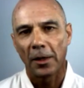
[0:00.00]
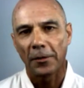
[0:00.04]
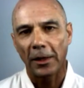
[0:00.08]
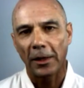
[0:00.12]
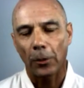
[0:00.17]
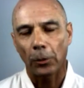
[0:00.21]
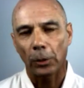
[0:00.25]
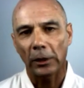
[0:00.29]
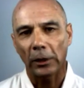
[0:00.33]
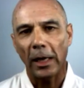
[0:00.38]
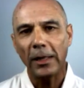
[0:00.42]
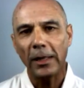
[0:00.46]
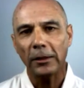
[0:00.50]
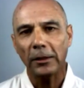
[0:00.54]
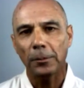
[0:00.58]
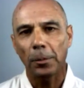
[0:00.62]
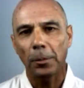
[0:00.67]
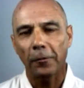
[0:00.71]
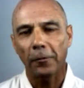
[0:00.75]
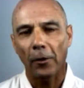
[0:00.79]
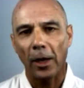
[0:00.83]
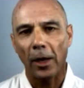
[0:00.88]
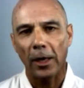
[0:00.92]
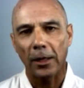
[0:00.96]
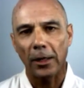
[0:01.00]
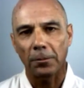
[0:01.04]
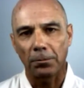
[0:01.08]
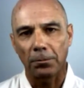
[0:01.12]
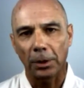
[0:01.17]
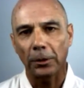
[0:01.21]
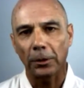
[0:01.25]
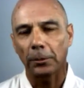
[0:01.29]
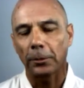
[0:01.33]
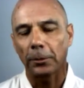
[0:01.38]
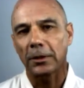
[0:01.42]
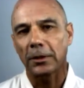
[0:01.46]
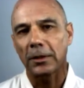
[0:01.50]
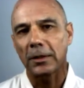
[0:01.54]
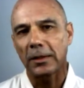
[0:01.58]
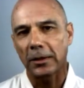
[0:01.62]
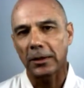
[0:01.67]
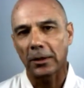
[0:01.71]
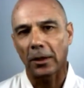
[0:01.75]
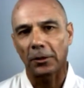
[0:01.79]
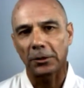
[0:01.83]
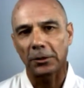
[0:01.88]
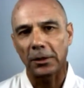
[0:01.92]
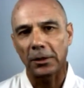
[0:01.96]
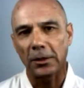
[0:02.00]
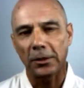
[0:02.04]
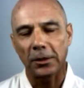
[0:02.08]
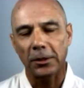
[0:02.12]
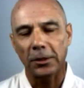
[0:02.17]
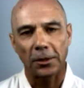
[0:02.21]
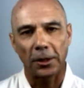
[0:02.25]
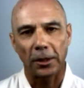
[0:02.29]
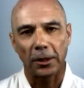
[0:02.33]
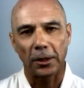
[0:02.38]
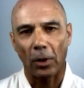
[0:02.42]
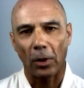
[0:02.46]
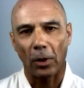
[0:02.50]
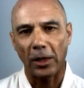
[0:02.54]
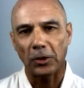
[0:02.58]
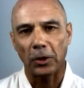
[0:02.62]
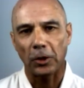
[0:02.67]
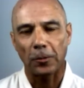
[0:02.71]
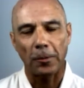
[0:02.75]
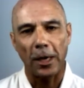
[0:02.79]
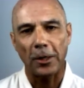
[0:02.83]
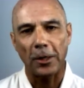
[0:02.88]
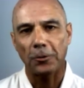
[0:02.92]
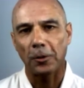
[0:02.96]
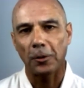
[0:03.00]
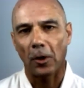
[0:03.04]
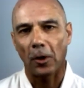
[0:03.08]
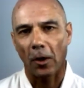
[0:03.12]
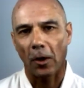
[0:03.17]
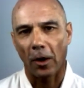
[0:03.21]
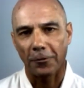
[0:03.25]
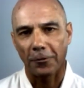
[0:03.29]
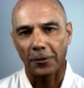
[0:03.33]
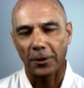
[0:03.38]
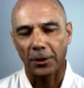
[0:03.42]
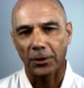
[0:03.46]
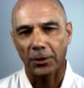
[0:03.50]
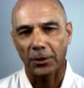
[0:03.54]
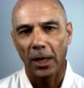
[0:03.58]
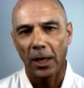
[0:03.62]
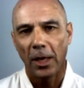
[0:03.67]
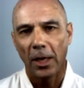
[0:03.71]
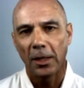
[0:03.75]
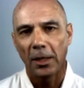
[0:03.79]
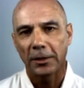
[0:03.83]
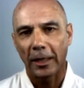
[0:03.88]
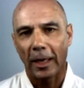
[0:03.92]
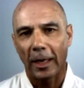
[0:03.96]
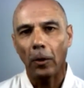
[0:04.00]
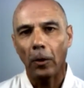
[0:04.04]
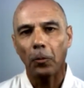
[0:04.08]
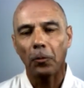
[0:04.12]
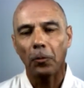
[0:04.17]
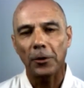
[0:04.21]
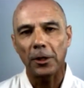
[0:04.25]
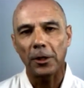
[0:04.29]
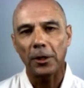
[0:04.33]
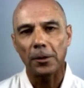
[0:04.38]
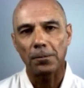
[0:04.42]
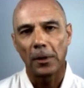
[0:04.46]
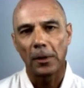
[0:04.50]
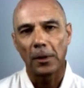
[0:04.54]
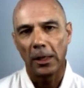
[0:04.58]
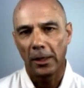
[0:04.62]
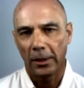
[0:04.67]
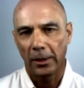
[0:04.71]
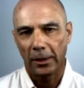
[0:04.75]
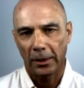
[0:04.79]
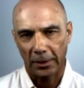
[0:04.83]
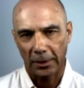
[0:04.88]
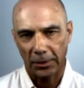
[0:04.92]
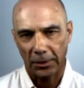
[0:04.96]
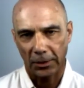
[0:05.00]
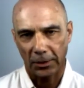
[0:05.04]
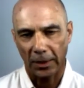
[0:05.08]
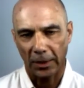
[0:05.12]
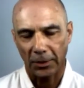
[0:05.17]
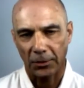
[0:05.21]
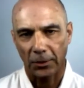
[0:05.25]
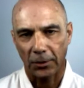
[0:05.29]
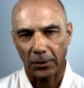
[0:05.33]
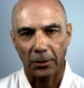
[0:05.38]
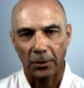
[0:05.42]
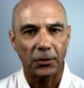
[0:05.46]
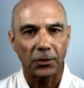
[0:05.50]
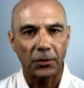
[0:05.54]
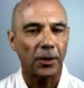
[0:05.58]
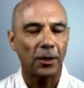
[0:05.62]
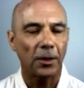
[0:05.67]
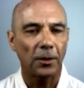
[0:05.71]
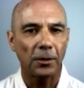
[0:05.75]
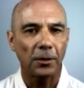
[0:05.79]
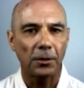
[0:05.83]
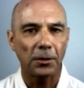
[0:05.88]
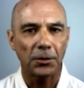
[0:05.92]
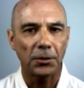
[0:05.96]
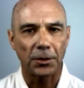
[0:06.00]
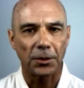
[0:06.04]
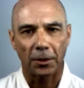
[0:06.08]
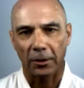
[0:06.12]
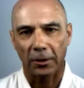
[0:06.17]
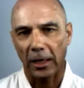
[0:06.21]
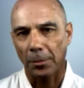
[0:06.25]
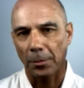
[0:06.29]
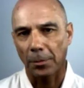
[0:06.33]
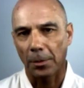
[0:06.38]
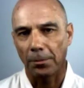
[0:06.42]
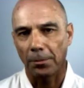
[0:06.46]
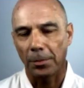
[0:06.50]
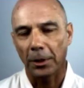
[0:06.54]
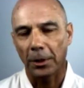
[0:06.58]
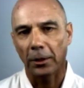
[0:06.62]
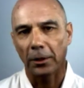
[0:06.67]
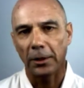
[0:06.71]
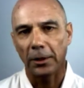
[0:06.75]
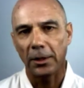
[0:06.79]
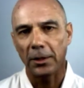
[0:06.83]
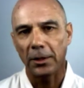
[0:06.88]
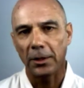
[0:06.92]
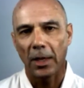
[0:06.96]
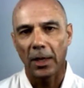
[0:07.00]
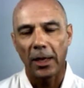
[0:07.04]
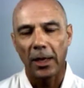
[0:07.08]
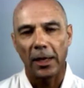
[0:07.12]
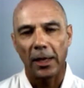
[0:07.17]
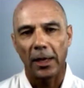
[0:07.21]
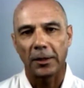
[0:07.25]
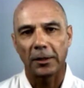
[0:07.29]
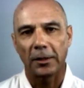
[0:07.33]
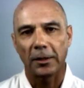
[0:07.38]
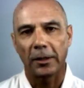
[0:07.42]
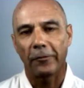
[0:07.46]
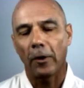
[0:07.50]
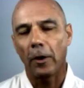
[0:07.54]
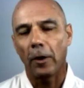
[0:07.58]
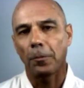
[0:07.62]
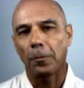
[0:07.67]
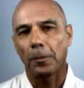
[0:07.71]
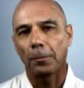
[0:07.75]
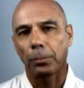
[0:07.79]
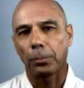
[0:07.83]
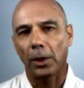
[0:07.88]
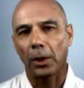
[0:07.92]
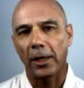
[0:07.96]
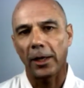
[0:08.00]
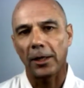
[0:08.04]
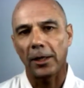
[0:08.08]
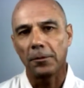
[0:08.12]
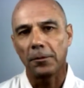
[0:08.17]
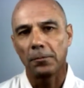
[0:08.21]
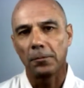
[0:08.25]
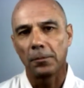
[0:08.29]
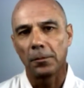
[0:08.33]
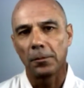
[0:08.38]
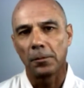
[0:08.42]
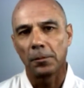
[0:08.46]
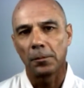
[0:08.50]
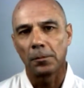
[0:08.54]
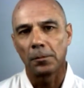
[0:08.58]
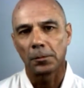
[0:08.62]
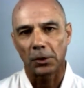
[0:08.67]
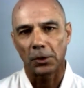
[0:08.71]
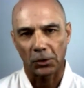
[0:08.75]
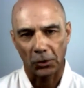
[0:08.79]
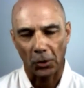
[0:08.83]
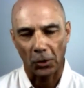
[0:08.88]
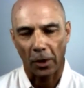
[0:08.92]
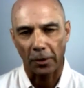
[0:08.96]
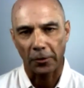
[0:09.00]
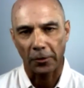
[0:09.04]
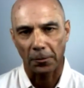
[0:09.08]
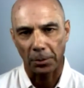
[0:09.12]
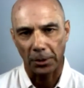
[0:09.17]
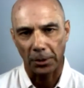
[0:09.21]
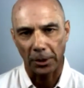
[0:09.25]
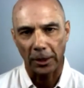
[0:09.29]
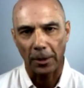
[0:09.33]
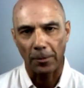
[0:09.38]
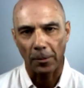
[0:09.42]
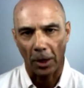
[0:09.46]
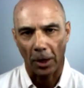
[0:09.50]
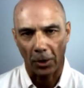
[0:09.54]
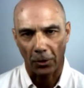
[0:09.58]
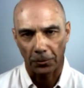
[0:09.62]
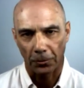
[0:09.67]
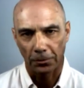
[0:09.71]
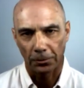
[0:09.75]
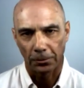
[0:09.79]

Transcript: that would like to provide billable consulting to the project management office to help them assess their skills, their capabilities, and to develop a plan to start the PMO.